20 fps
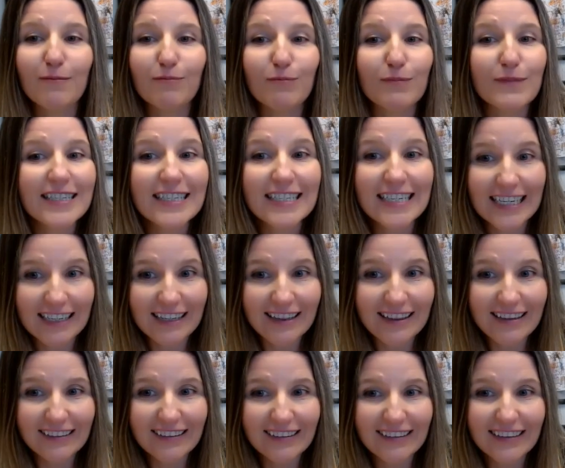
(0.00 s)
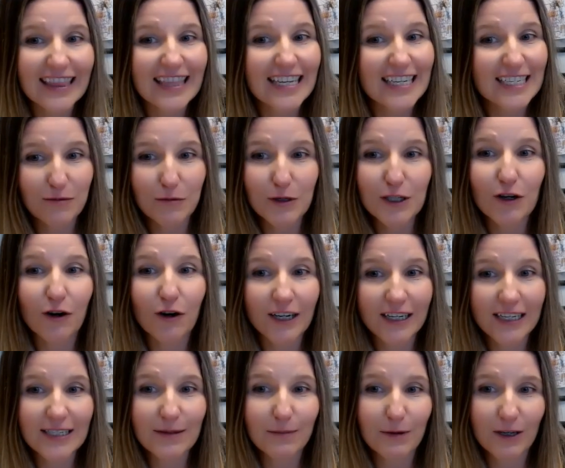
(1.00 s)
Still, this was our
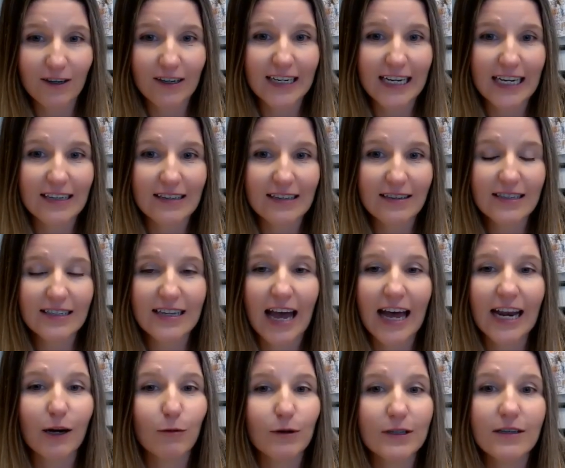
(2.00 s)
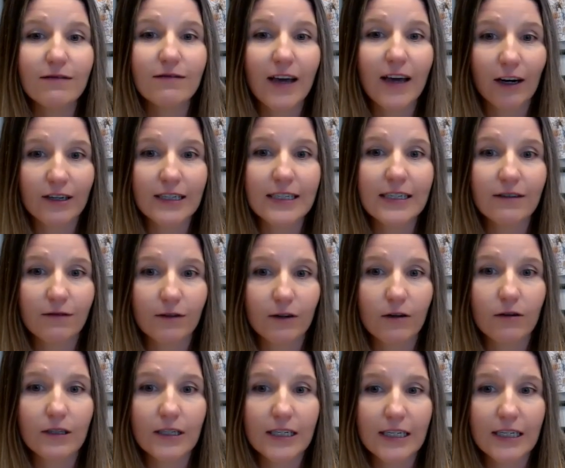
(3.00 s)
experience, and it was a very difficult